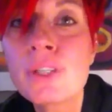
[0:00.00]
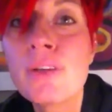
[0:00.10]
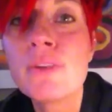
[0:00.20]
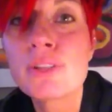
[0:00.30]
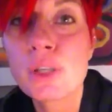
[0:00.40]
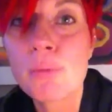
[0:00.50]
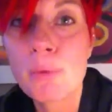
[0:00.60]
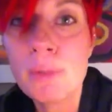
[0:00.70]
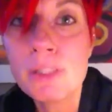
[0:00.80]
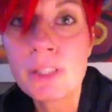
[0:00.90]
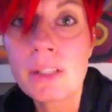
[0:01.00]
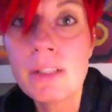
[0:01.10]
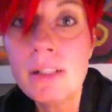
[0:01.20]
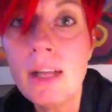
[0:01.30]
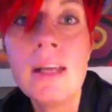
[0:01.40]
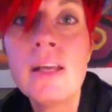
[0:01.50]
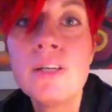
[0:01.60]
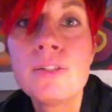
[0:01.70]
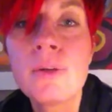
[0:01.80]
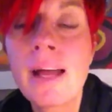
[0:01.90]
give yourself permission
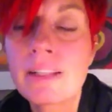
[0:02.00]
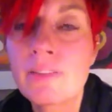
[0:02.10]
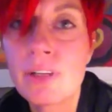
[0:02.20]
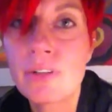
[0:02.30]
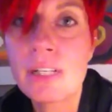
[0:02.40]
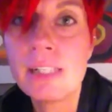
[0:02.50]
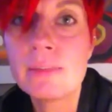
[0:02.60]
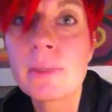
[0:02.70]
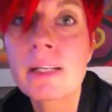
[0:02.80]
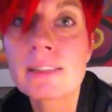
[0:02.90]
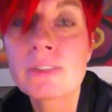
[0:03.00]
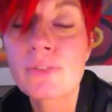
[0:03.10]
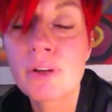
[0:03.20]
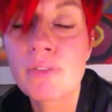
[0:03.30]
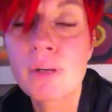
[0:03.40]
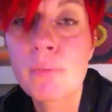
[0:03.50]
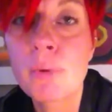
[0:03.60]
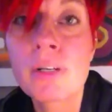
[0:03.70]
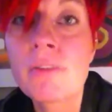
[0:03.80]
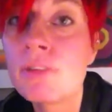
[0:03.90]
to activate your needs because it's very, very
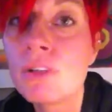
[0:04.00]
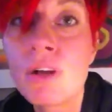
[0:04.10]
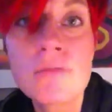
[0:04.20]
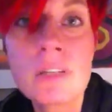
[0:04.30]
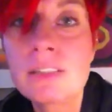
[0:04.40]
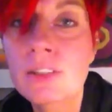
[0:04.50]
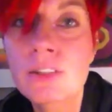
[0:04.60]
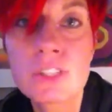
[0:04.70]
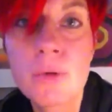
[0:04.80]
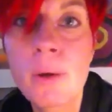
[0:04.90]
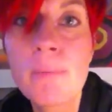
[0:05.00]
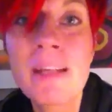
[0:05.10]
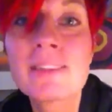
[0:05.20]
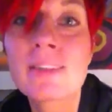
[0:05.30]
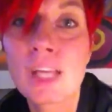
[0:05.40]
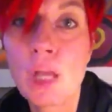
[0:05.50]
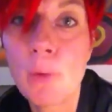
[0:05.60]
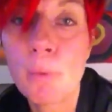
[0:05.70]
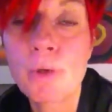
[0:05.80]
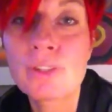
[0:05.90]
important. If you don't, it's going to show up and it's going to
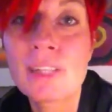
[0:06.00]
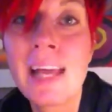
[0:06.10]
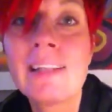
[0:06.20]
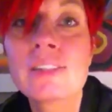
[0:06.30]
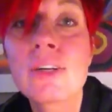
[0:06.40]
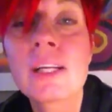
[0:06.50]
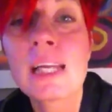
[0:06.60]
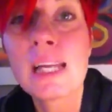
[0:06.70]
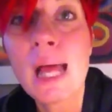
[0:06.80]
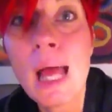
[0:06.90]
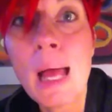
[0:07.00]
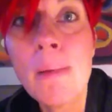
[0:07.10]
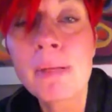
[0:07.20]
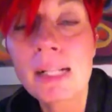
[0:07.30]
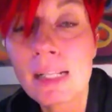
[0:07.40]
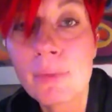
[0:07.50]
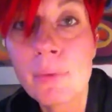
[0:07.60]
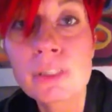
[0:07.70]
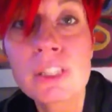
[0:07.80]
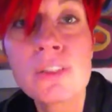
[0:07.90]
get worse and it's going to get epically worse.